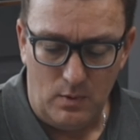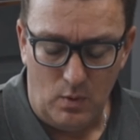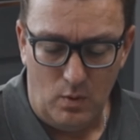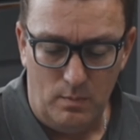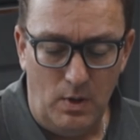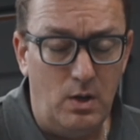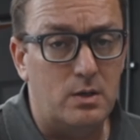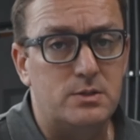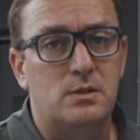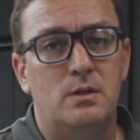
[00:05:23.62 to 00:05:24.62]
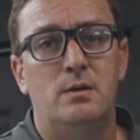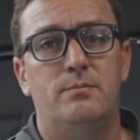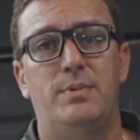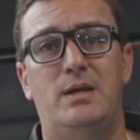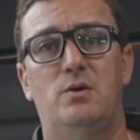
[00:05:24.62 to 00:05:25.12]
or marks
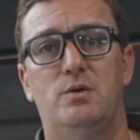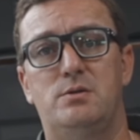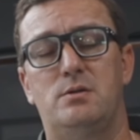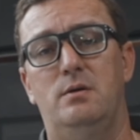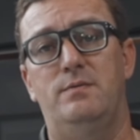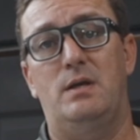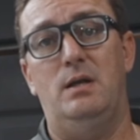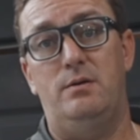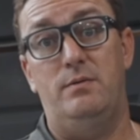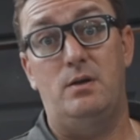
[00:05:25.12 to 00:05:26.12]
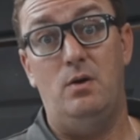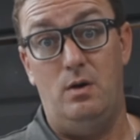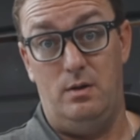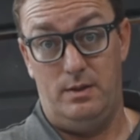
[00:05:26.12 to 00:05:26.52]
because of the color of the car.